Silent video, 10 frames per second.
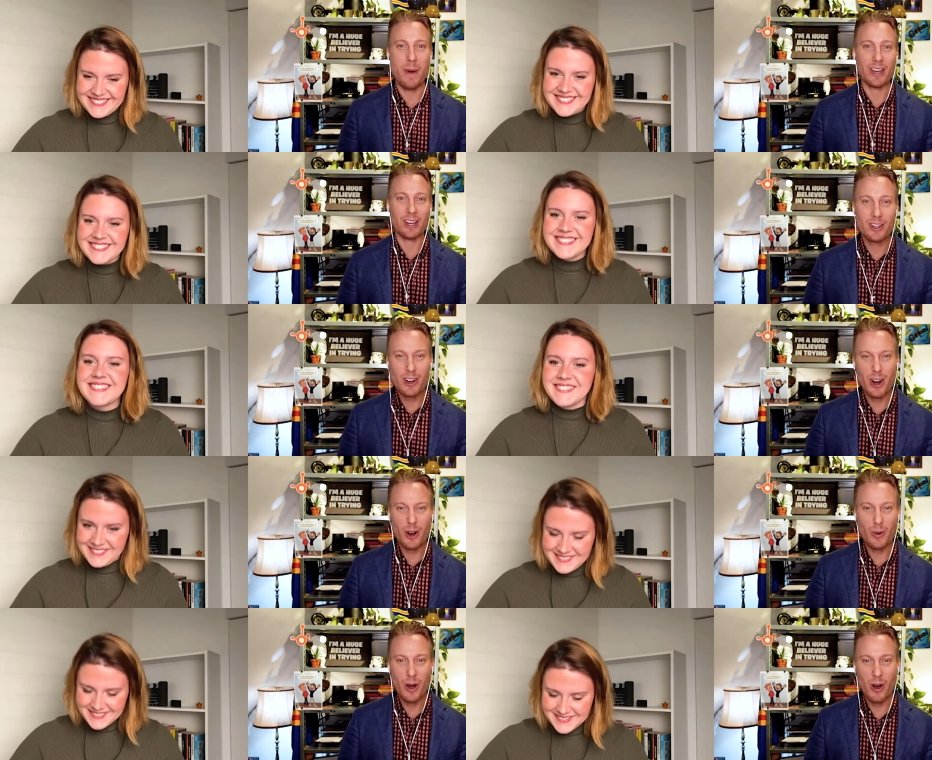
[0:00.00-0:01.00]
Speaker 1: my
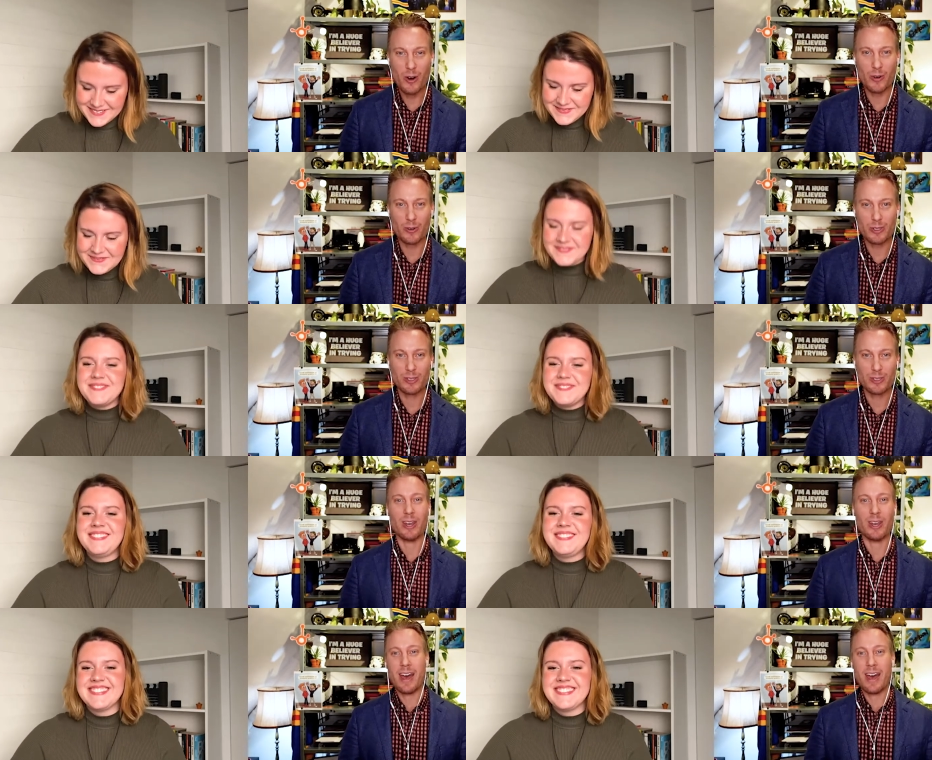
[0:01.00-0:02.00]
co-host,
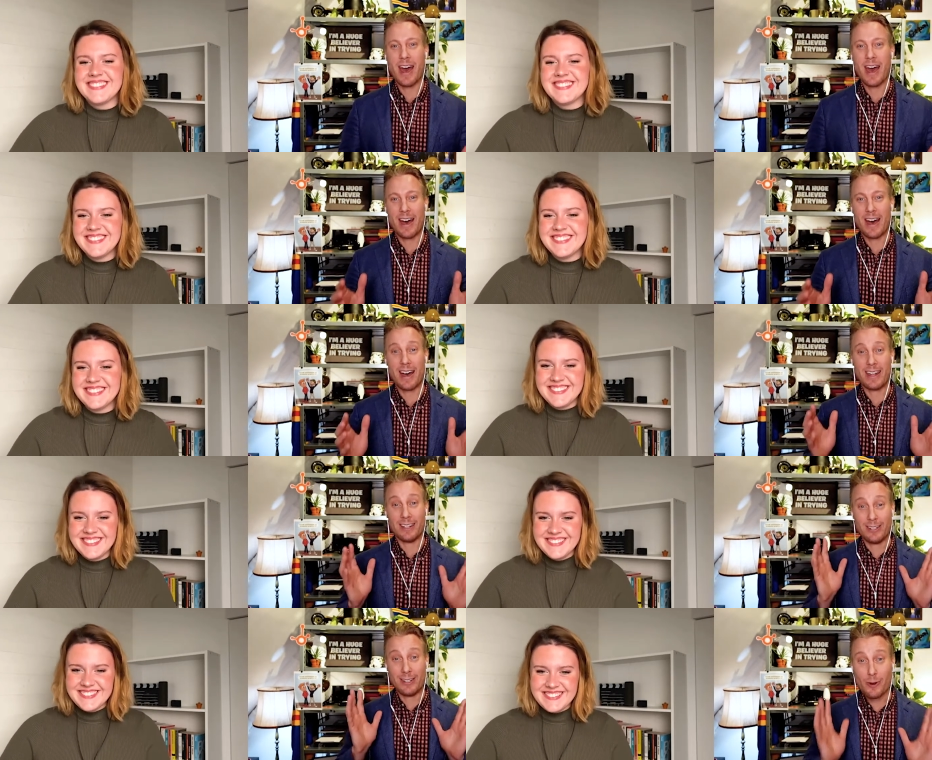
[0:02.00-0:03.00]
and
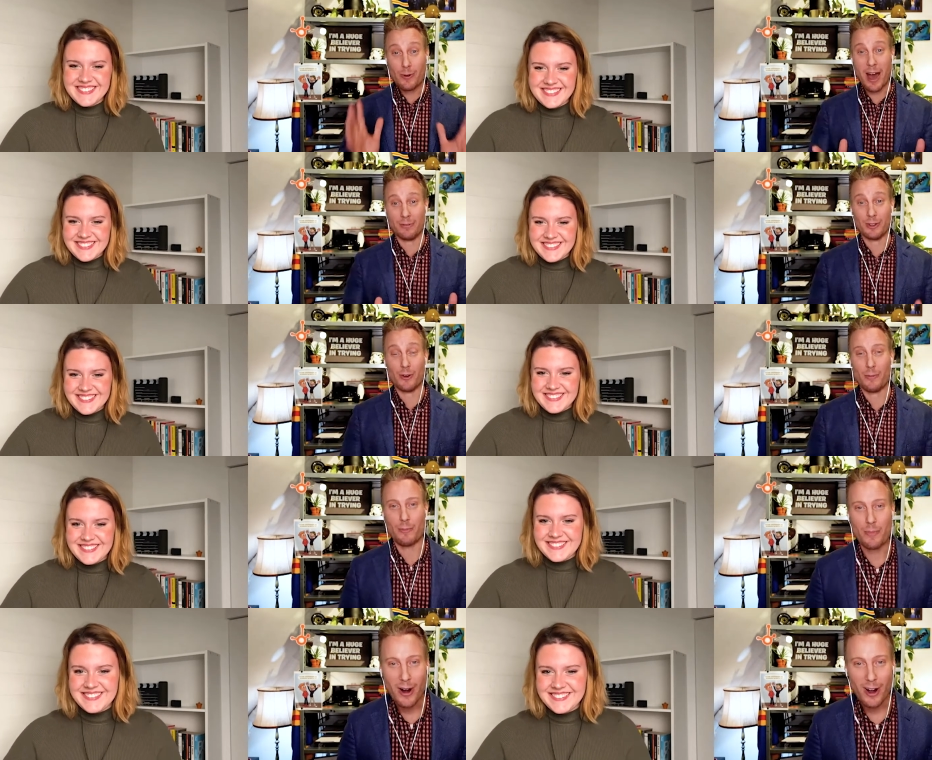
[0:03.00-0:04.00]
you have your
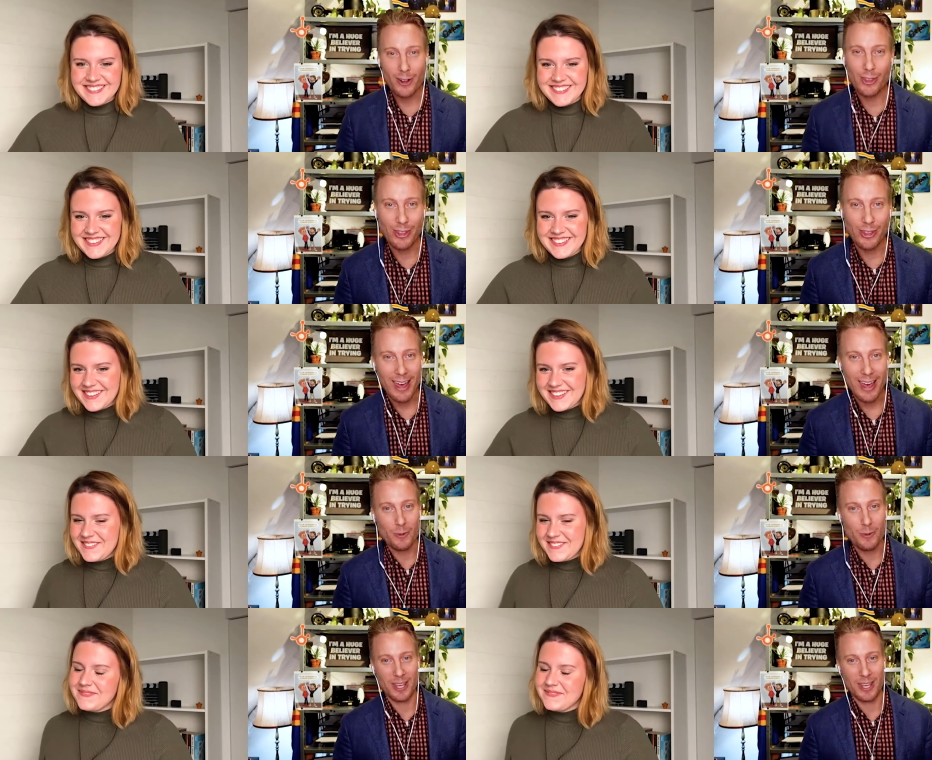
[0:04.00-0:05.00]
birthday
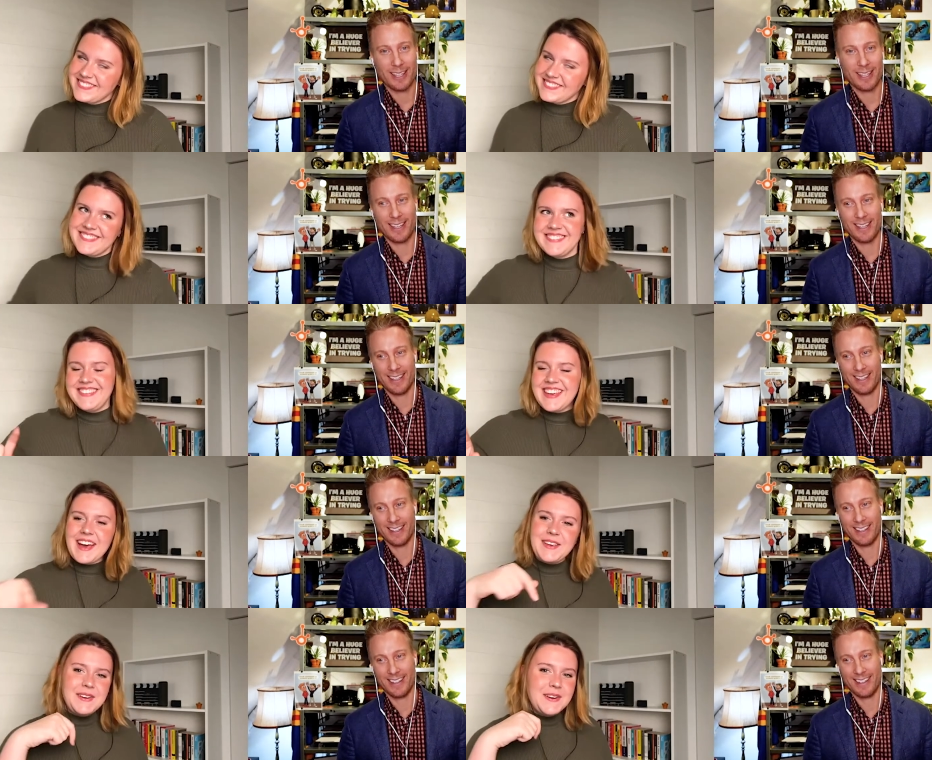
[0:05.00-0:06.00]
week.
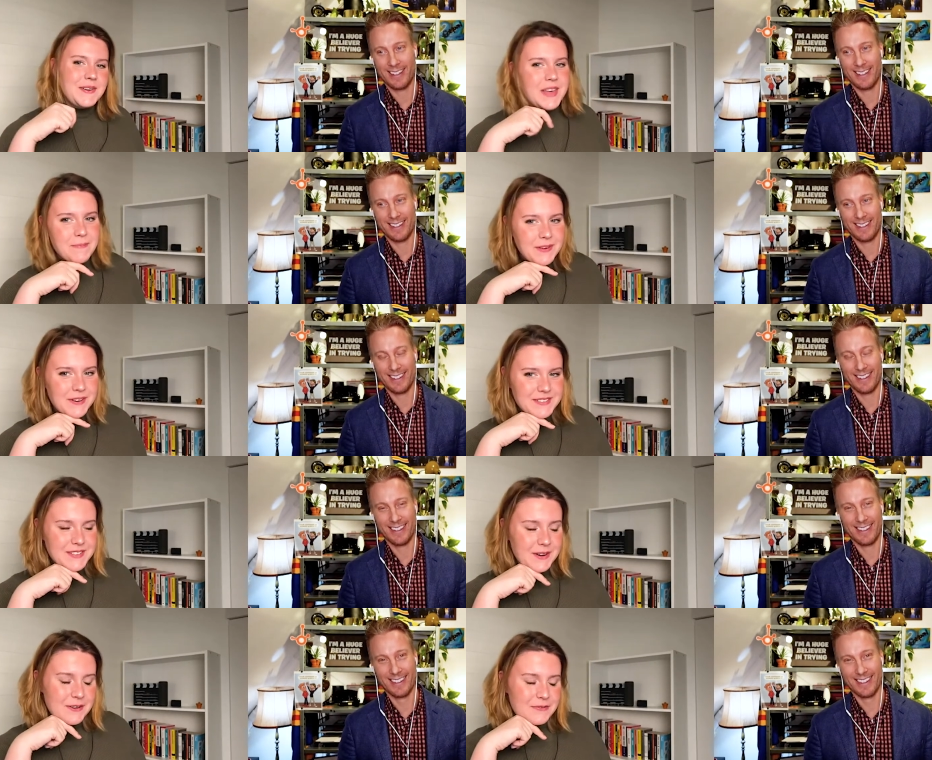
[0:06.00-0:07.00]
Speaker 2: Yeah, you know that
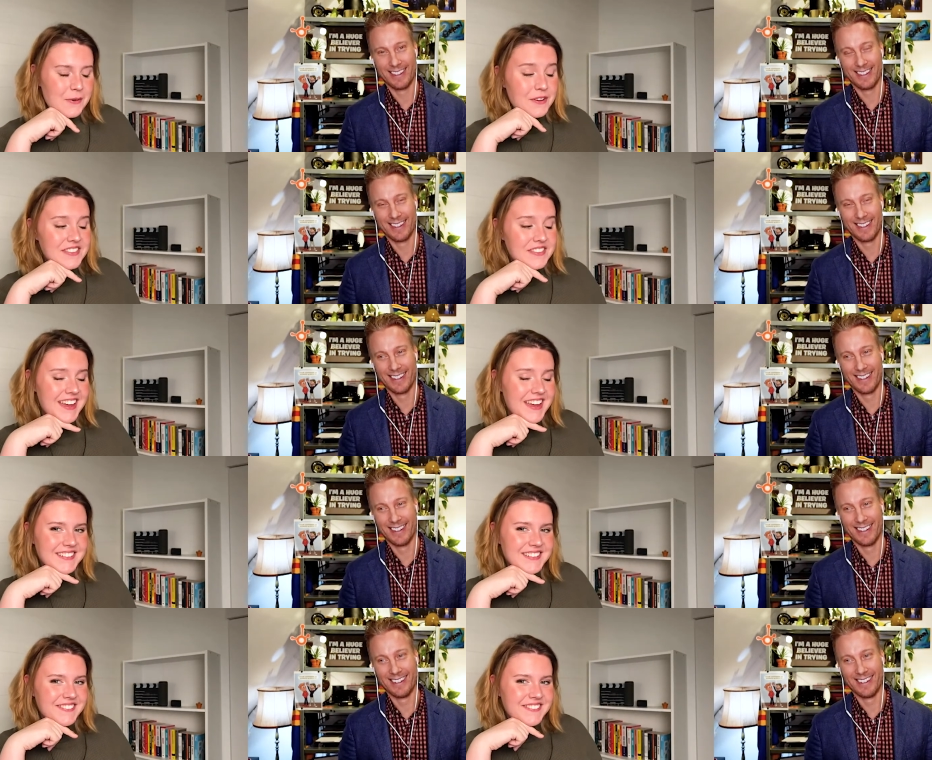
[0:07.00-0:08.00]
because it's our fourth
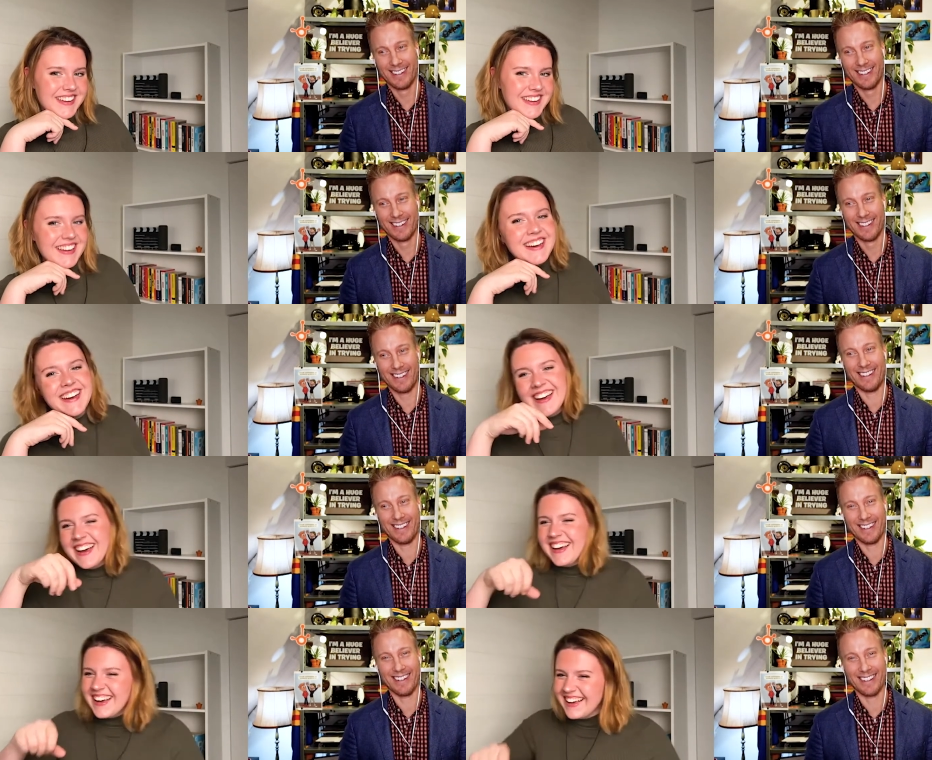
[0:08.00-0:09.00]
take or something.
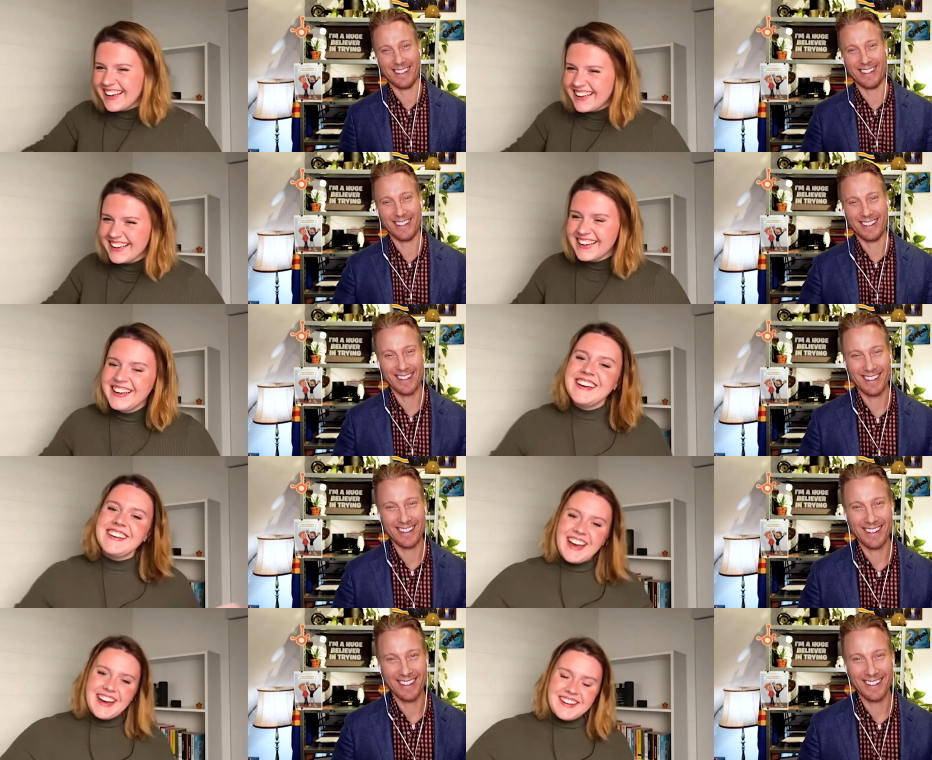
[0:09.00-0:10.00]

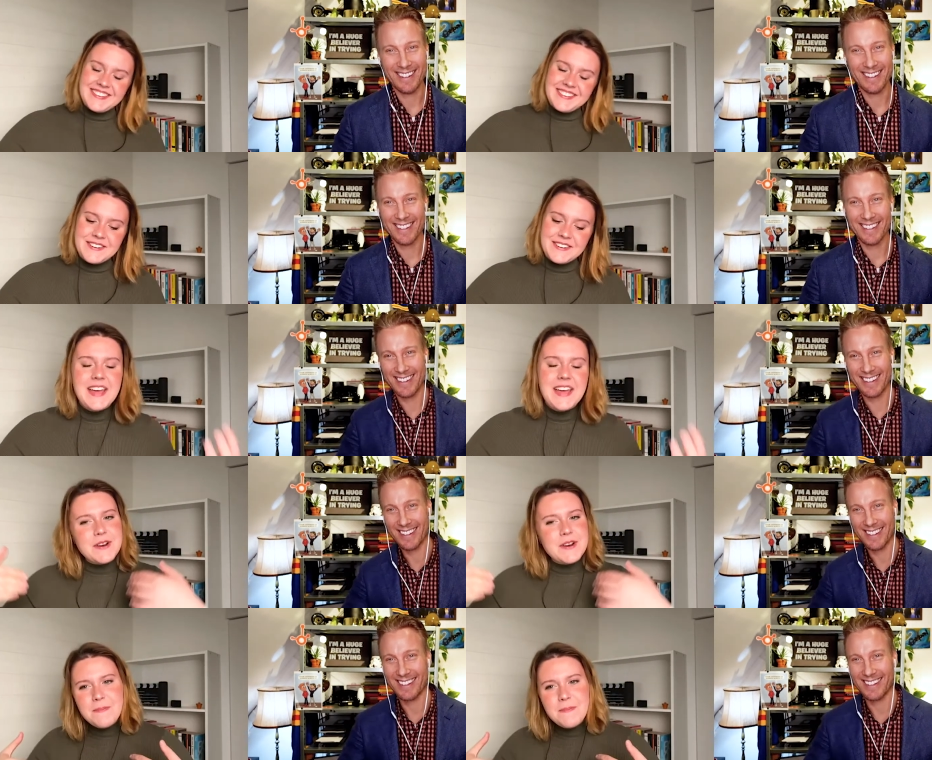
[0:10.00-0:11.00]
Yeah, that was
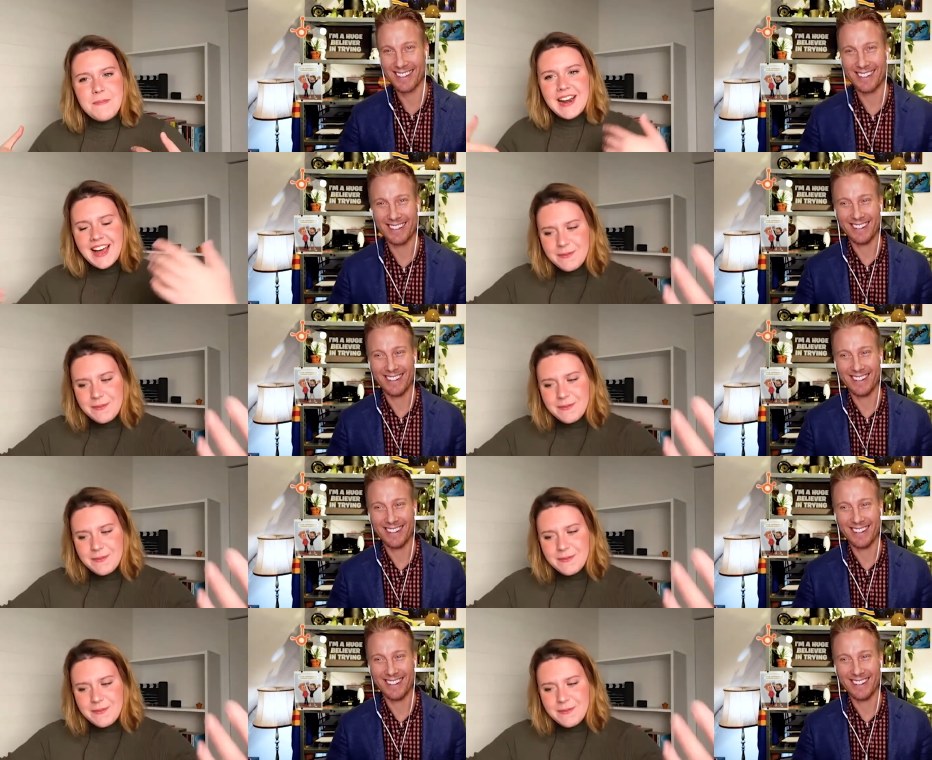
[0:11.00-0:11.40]
that would have been my